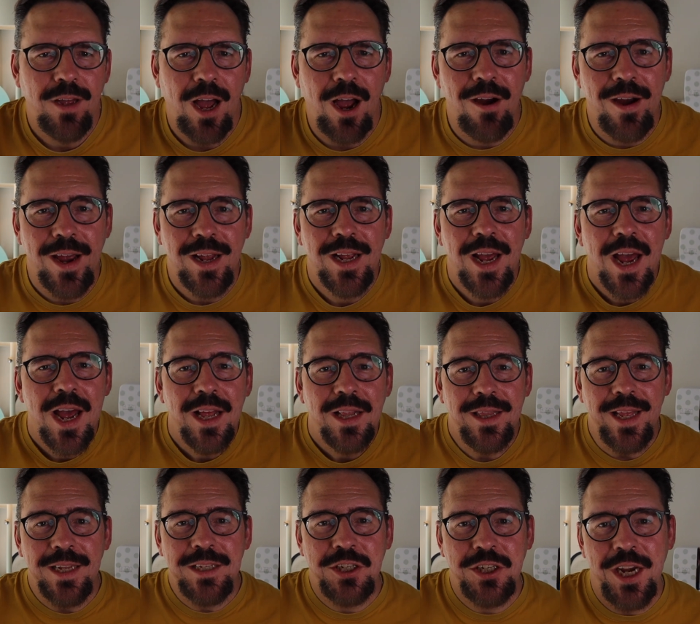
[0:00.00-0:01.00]
All right,
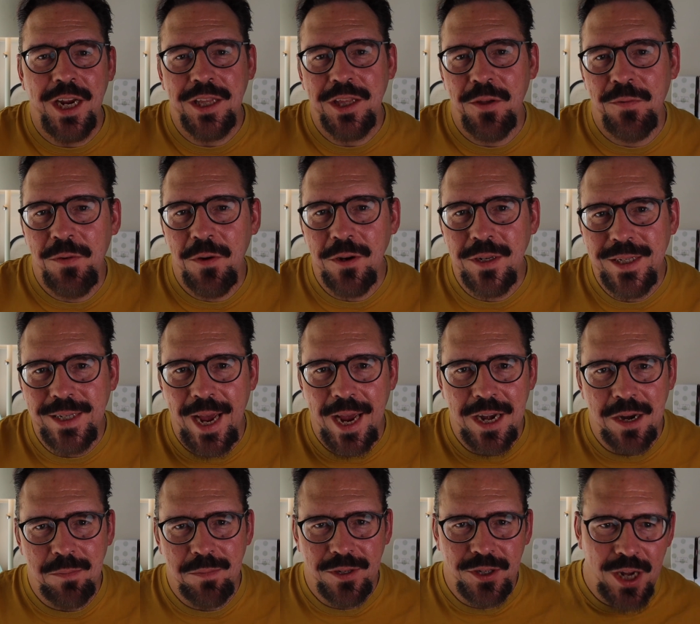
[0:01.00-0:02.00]
let's check the first
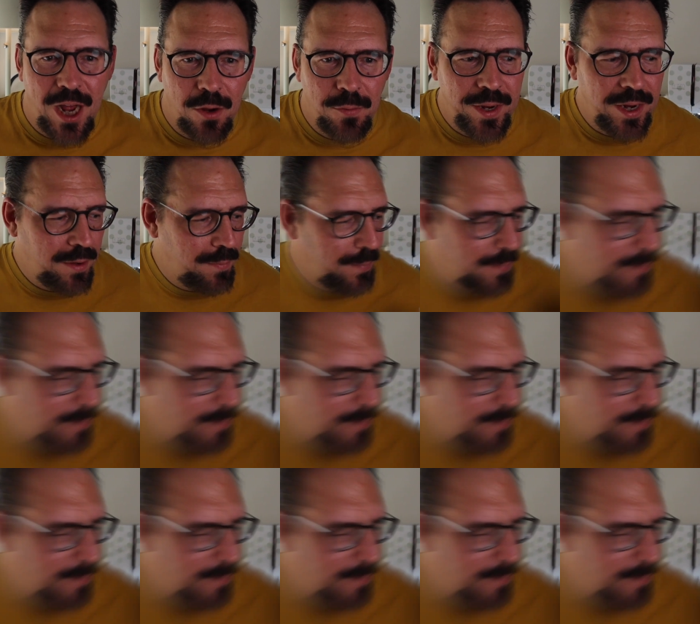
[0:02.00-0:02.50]
item, shall we?